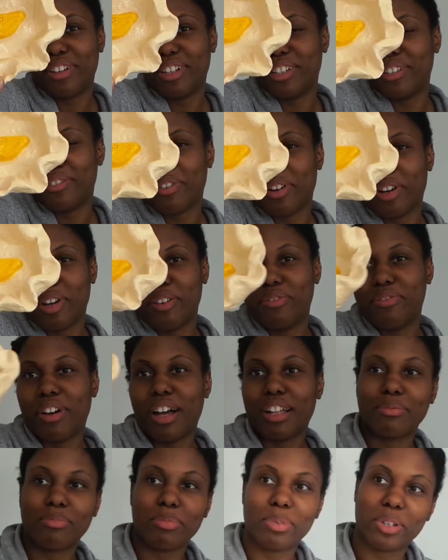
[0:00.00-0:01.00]
I find it very
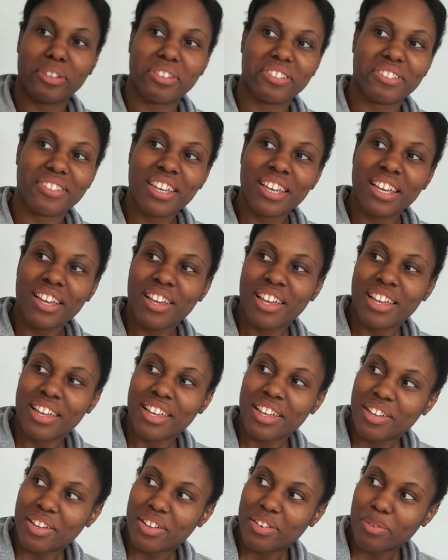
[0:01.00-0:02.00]
fun because
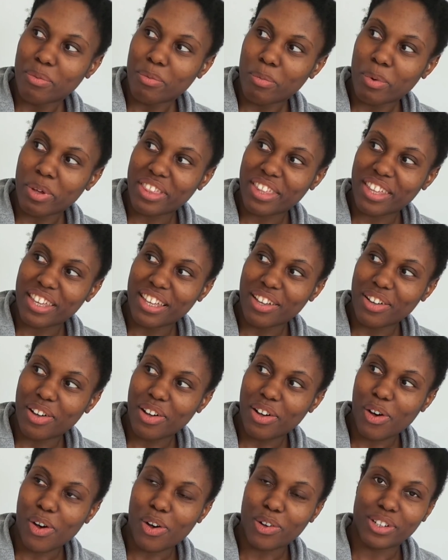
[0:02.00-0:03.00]
with it
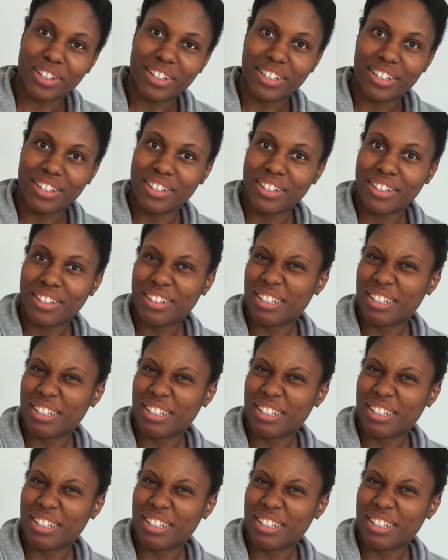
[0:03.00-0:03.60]
on a